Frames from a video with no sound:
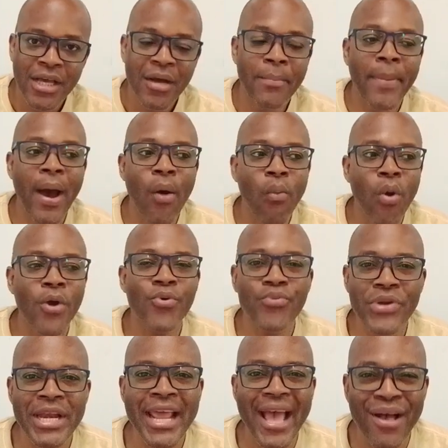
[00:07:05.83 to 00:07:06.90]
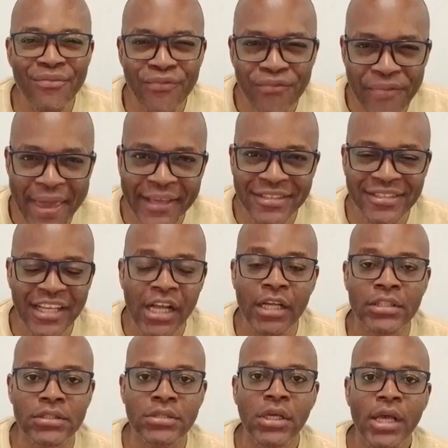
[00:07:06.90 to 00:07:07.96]
about what really affects
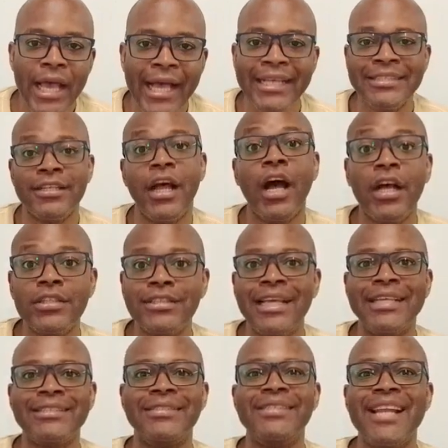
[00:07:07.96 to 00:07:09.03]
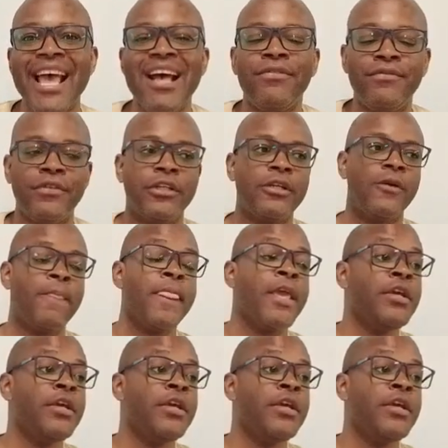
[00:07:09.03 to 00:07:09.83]
us as in Africa.